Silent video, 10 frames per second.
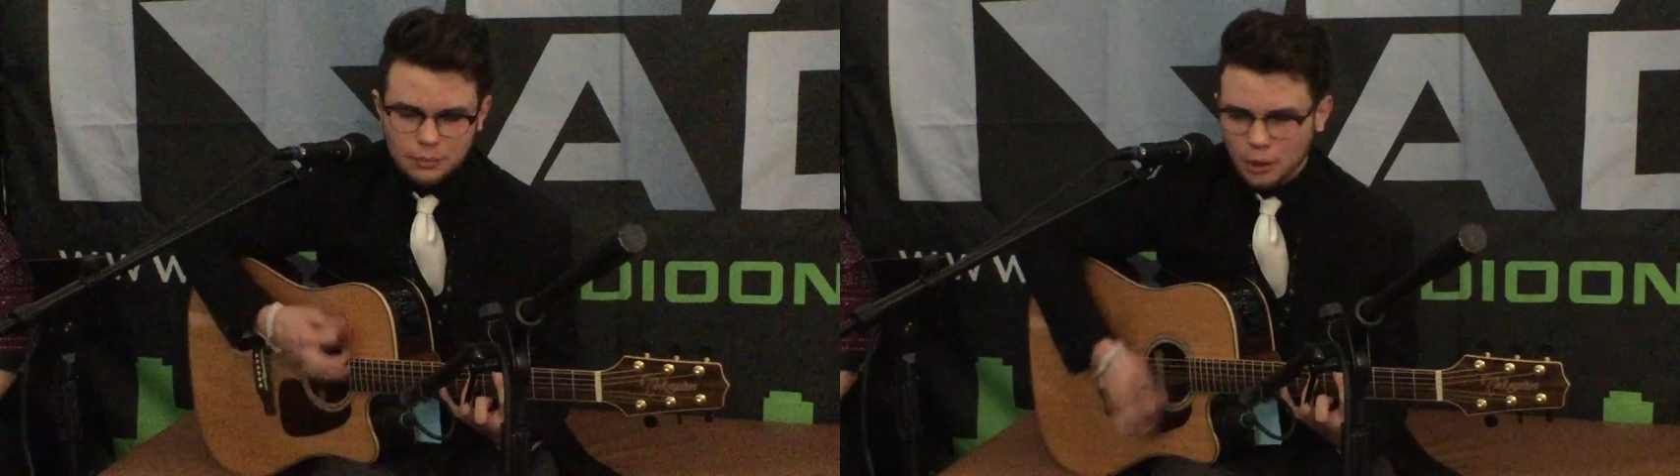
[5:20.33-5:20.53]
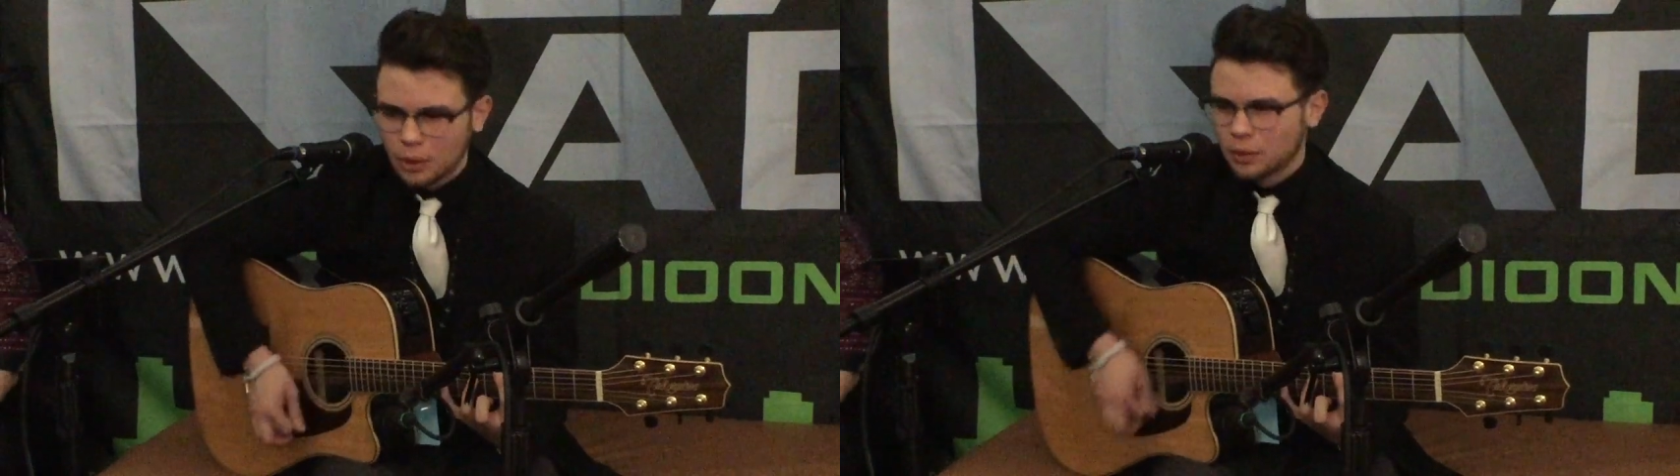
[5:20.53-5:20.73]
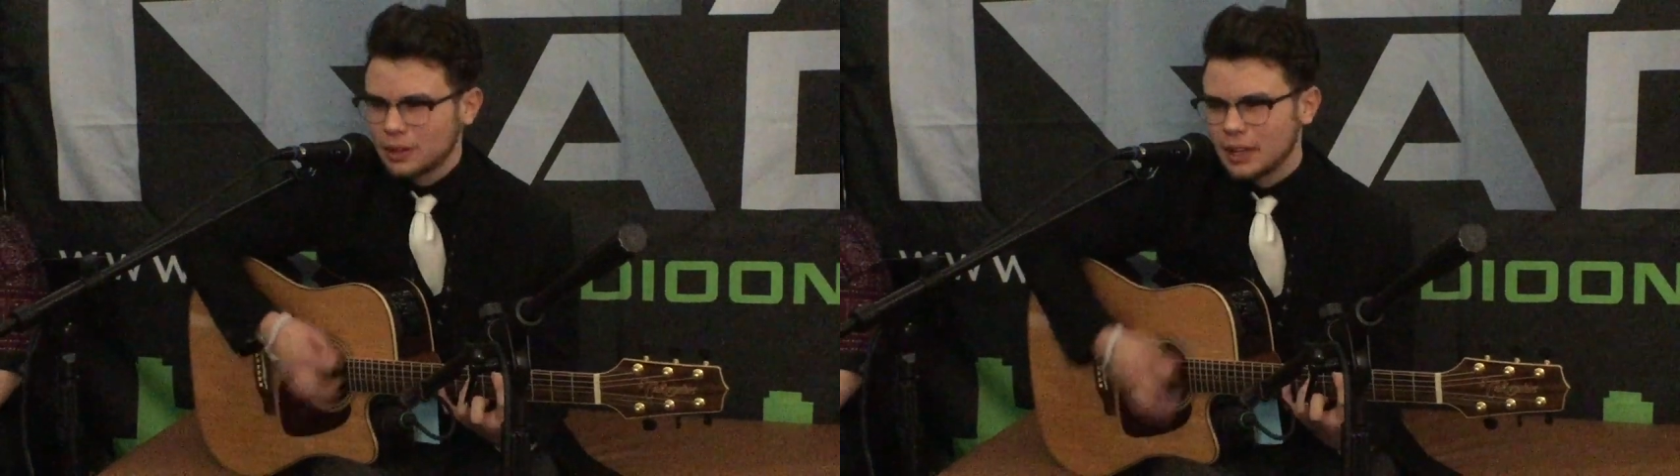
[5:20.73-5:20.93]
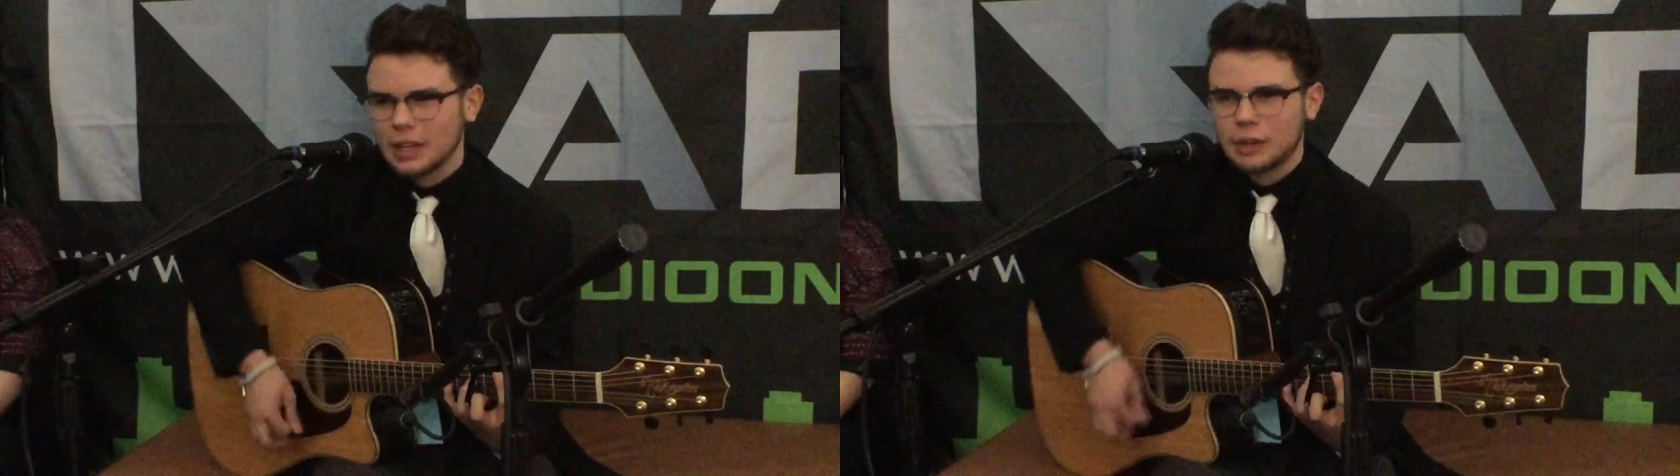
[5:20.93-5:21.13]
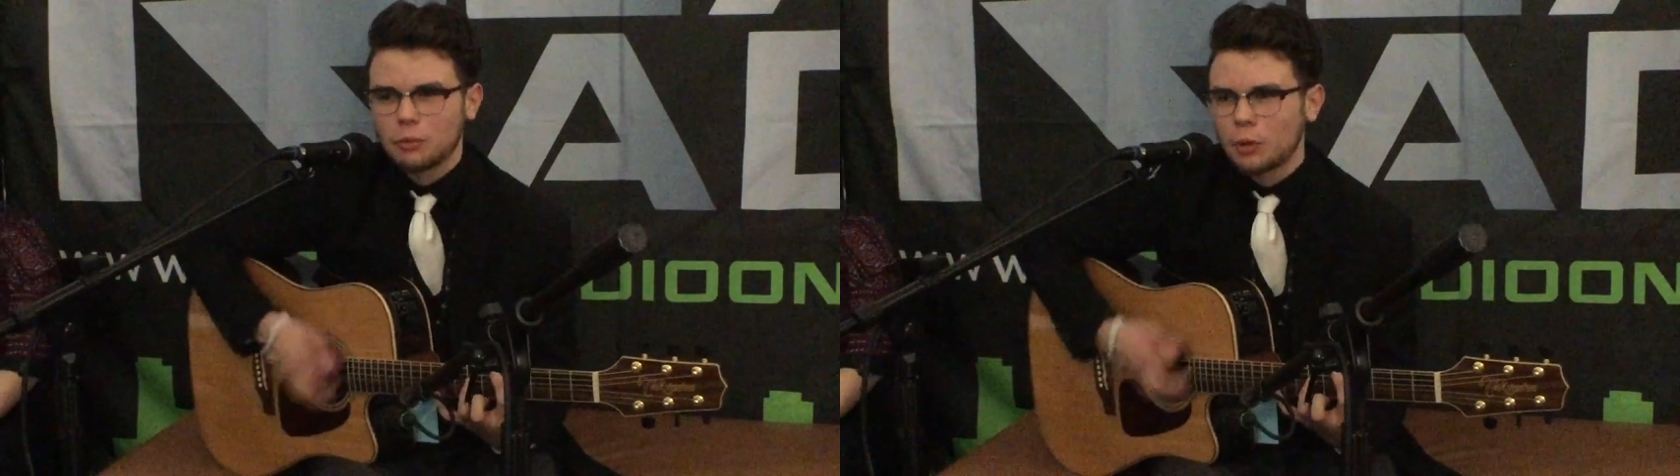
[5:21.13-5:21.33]
more than
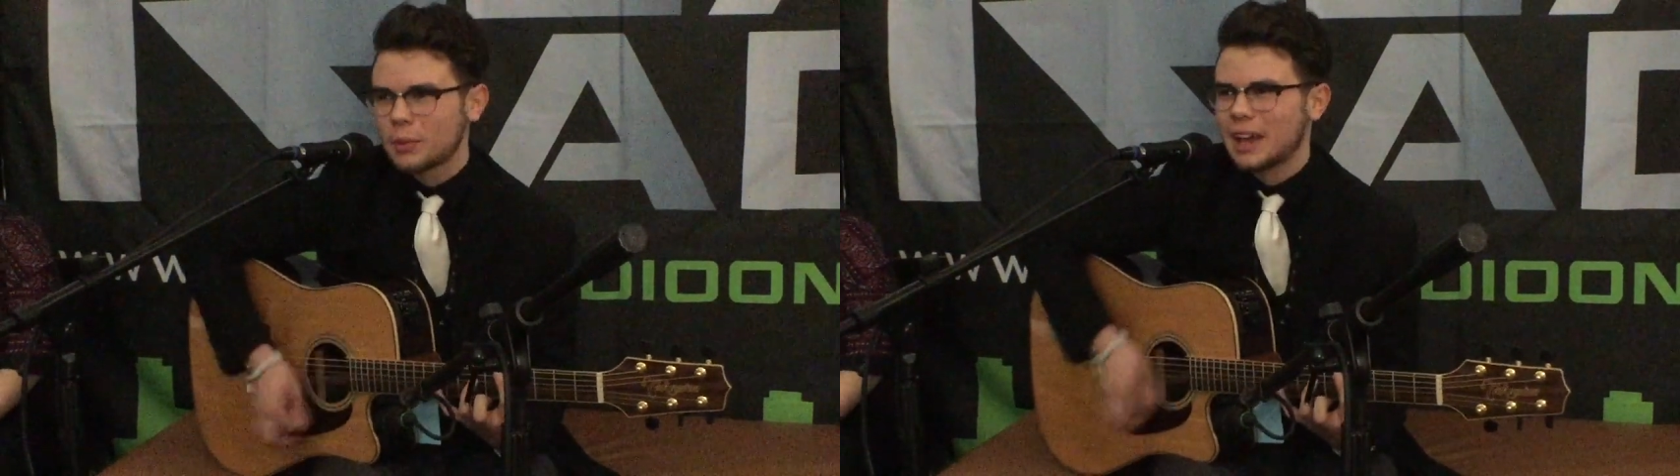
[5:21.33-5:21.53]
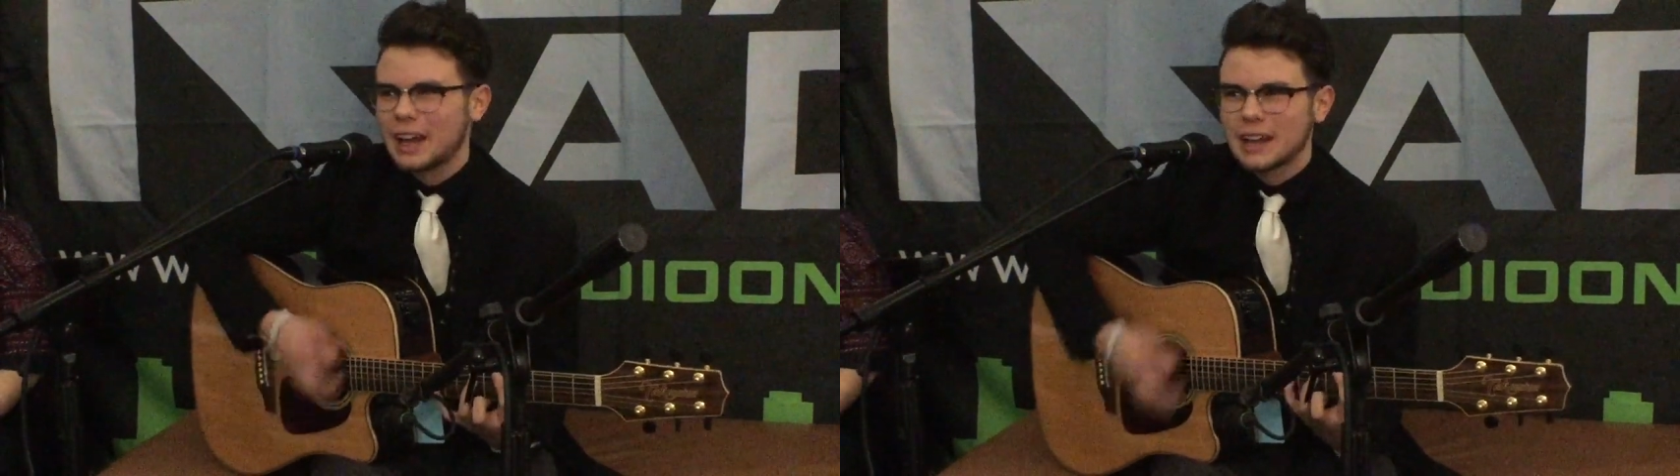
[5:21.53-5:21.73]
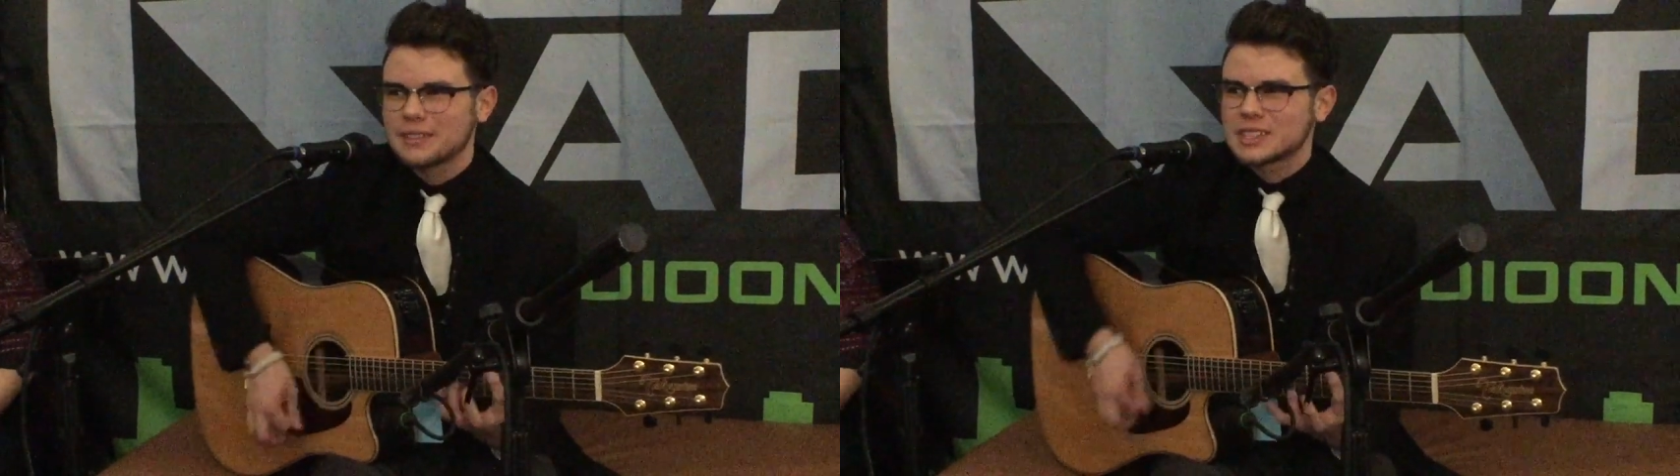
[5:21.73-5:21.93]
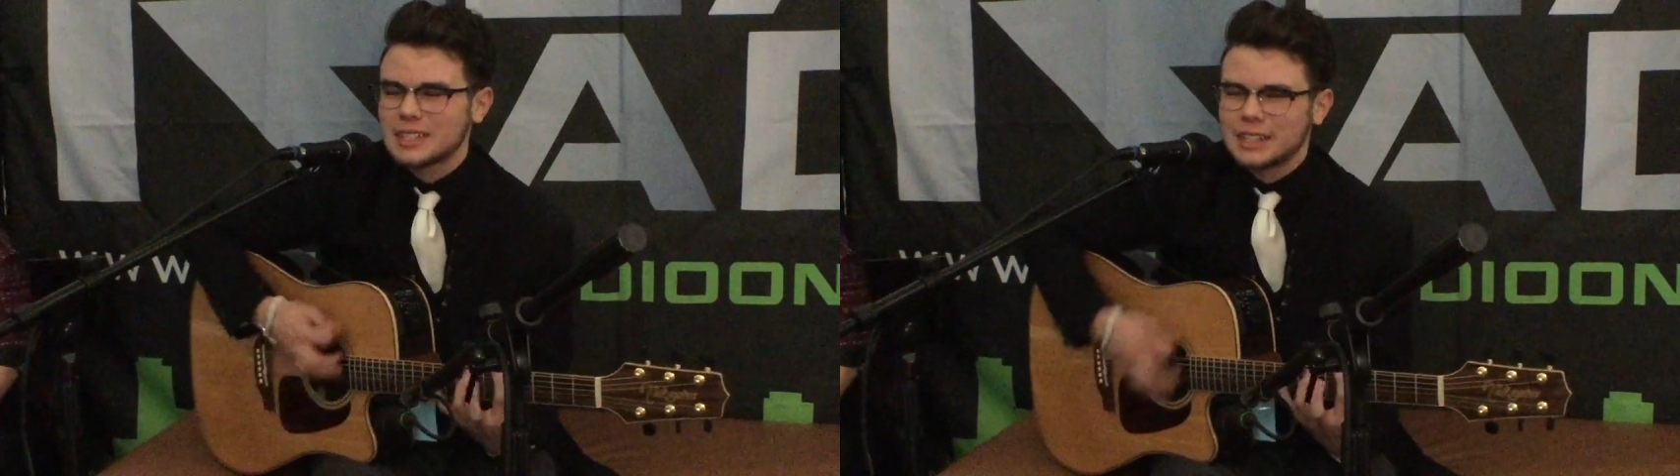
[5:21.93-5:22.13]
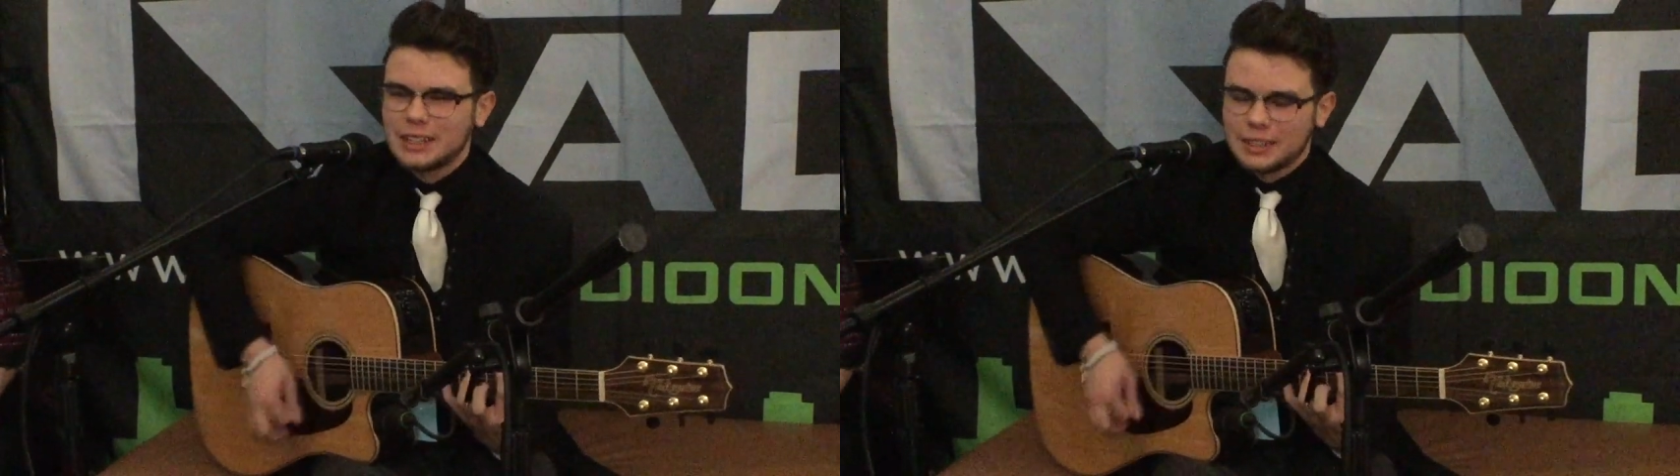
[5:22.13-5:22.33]
any woman I'd ever
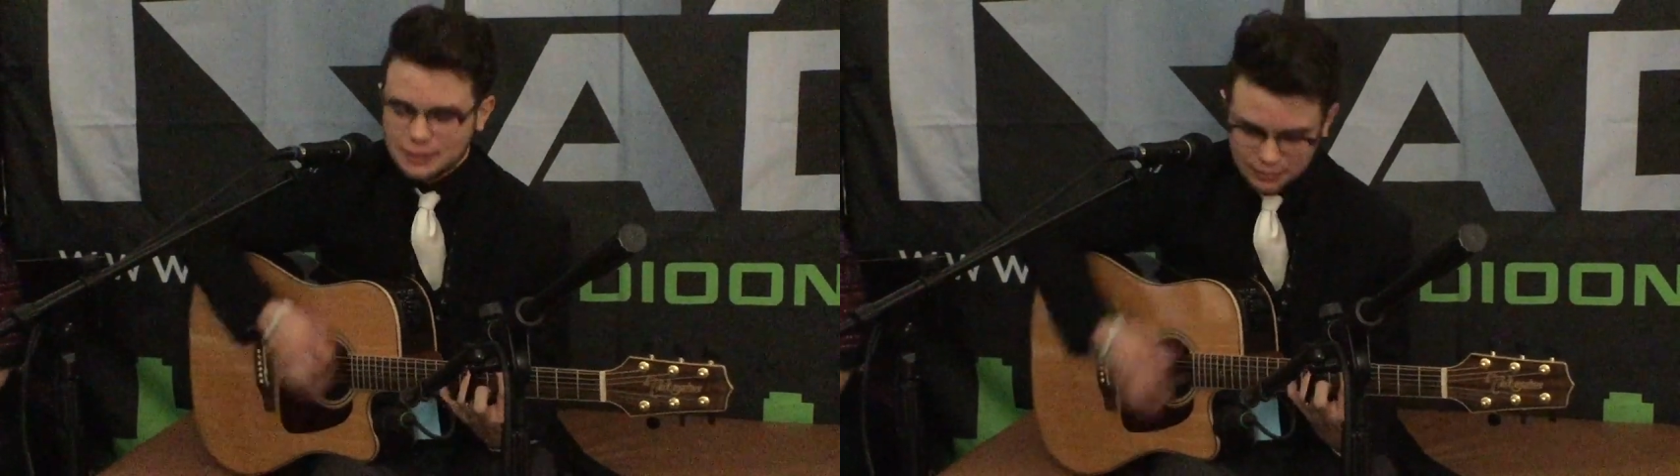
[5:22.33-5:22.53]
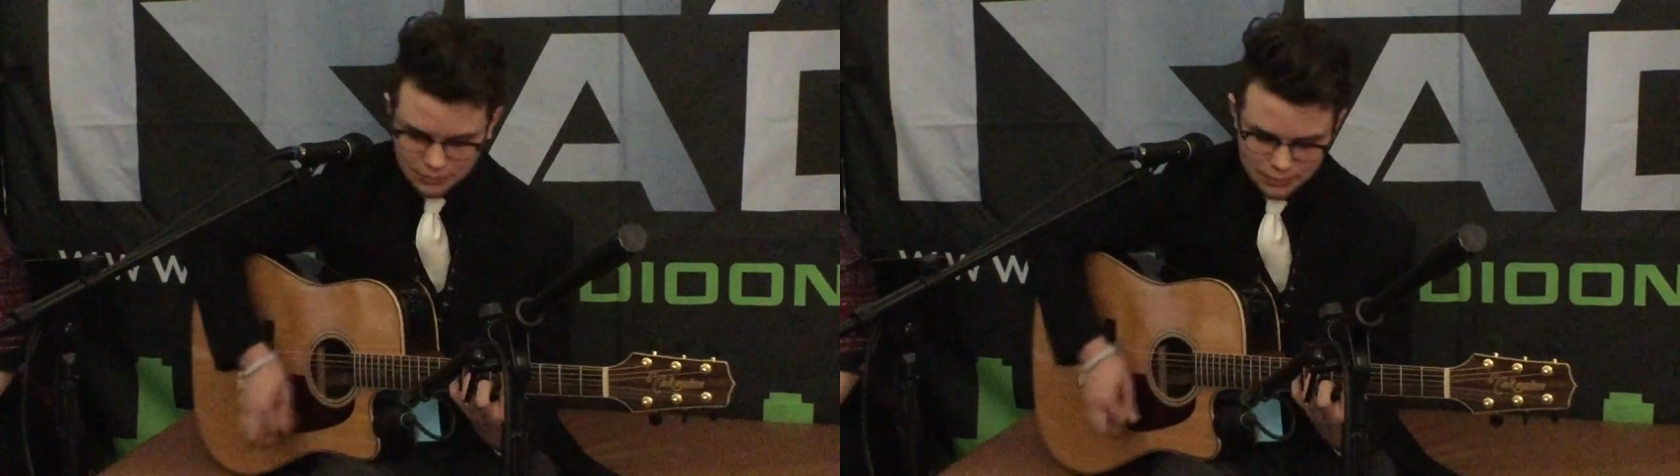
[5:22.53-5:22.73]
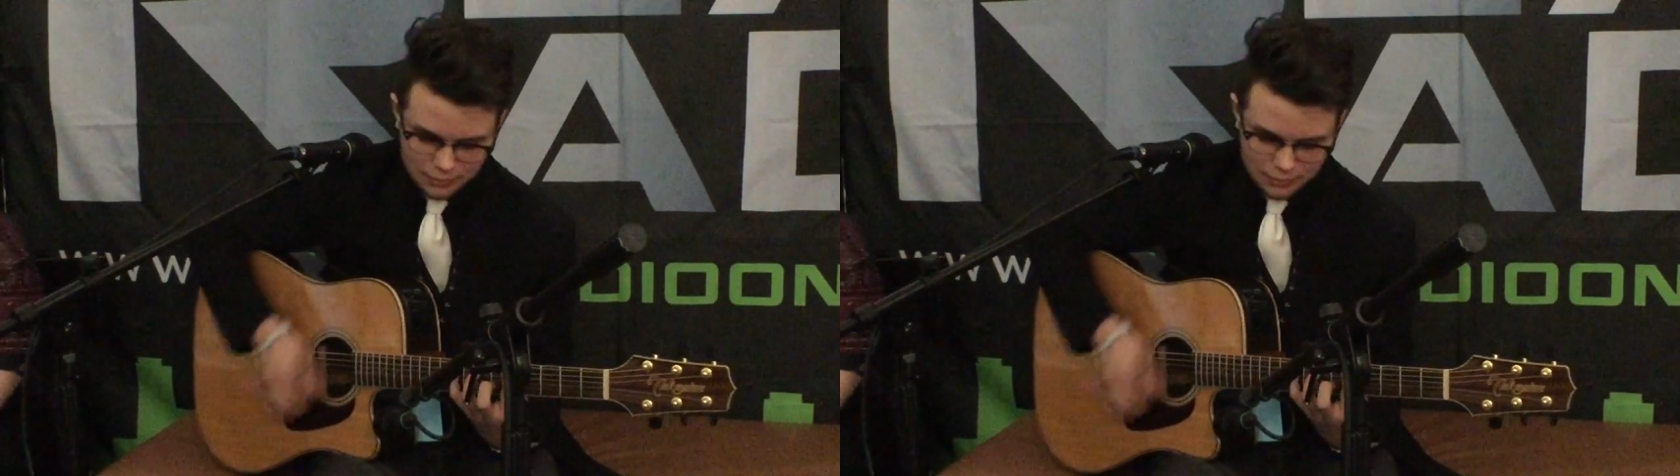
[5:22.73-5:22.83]
seen.